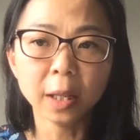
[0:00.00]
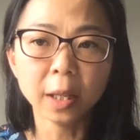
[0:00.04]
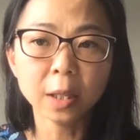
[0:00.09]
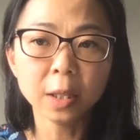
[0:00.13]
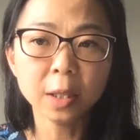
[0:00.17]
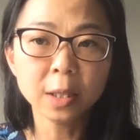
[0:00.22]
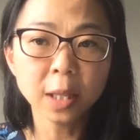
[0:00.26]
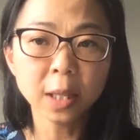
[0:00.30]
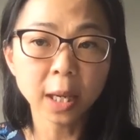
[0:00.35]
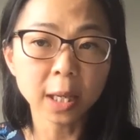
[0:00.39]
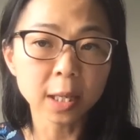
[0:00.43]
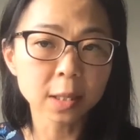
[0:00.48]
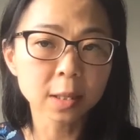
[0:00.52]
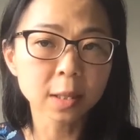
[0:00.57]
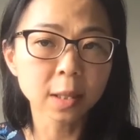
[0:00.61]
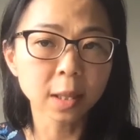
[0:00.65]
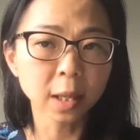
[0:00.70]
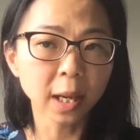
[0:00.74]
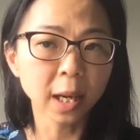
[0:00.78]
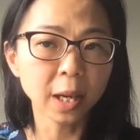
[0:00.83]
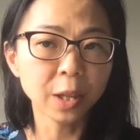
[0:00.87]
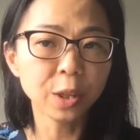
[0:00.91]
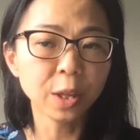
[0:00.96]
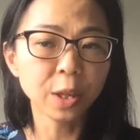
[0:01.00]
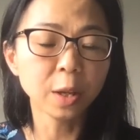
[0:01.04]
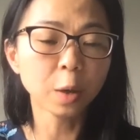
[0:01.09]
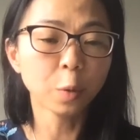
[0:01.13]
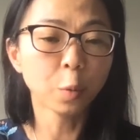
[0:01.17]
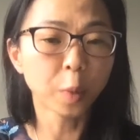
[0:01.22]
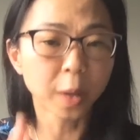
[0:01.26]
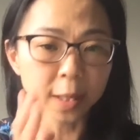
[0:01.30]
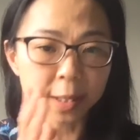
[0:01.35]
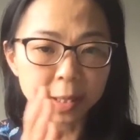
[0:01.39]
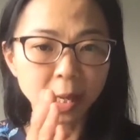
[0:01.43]
yes, I think a
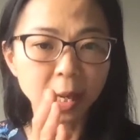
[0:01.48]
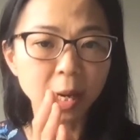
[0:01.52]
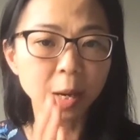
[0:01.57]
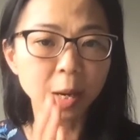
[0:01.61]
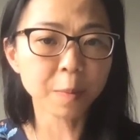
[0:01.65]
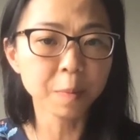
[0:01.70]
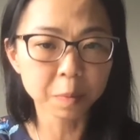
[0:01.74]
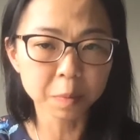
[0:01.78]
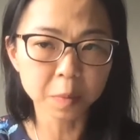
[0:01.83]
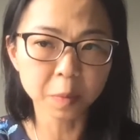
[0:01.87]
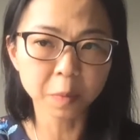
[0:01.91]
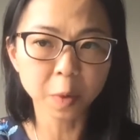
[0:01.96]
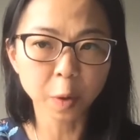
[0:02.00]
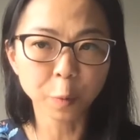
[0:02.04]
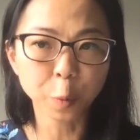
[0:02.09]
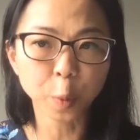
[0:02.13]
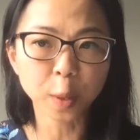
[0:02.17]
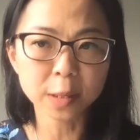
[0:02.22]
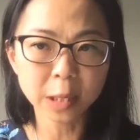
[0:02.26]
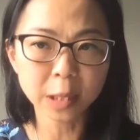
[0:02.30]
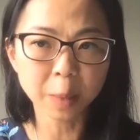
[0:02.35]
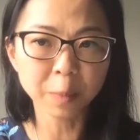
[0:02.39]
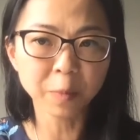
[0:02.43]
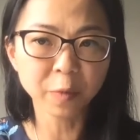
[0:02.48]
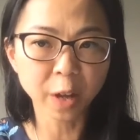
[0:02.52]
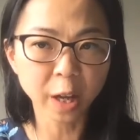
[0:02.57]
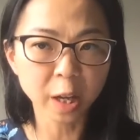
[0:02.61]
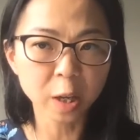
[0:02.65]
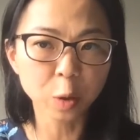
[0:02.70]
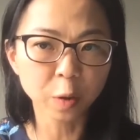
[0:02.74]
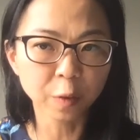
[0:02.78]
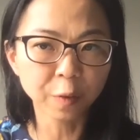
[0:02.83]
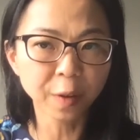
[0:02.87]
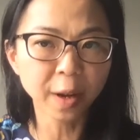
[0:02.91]
one-time
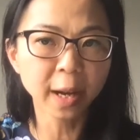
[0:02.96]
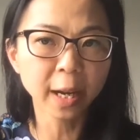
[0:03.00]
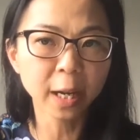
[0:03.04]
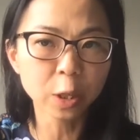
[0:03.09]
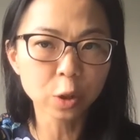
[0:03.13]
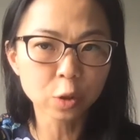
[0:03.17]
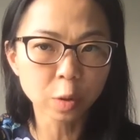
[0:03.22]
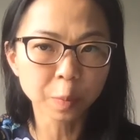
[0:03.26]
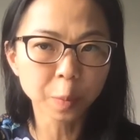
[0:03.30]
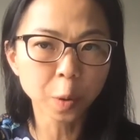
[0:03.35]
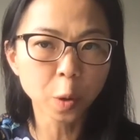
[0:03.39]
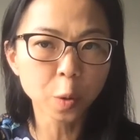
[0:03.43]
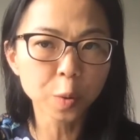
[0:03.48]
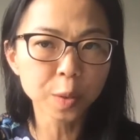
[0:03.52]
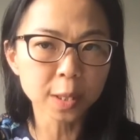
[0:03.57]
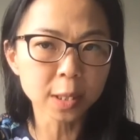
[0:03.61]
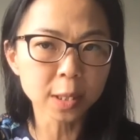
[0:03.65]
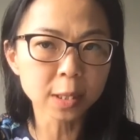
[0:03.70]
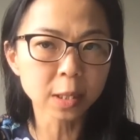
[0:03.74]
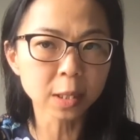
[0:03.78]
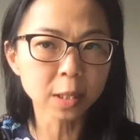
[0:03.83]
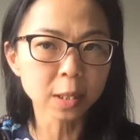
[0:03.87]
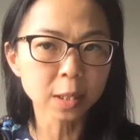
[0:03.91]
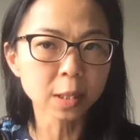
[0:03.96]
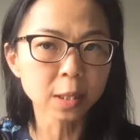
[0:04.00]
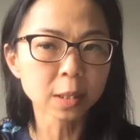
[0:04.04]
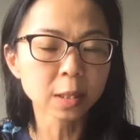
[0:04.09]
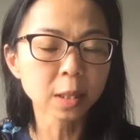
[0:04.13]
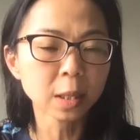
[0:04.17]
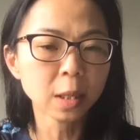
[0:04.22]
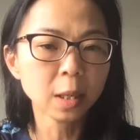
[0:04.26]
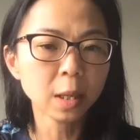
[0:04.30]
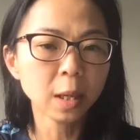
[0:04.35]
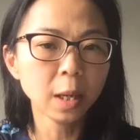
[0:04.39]
value of high troponins is
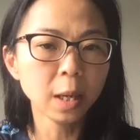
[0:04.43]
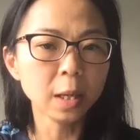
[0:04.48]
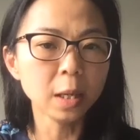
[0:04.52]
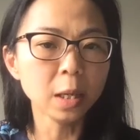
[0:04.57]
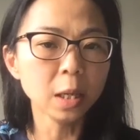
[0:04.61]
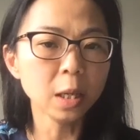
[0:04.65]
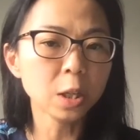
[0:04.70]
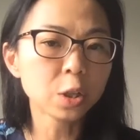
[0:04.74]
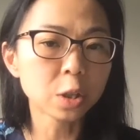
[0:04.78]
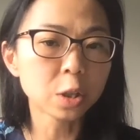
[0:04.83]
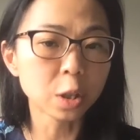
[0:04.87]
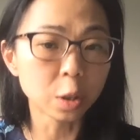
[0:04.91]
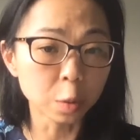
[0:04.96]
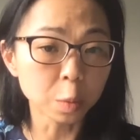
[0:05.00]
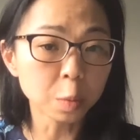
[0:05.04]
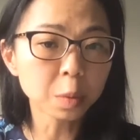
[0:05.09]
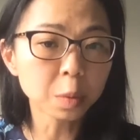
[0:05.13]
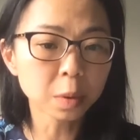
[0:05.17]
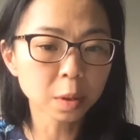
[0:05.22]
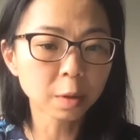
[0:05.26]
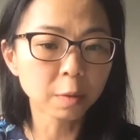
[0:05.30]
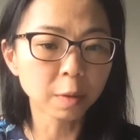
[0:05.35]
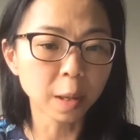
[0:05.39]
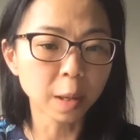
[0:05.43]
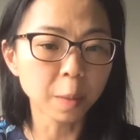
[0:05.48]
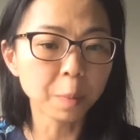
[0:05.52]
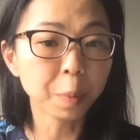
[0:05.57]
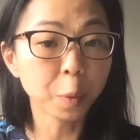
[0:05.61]
an issue, right?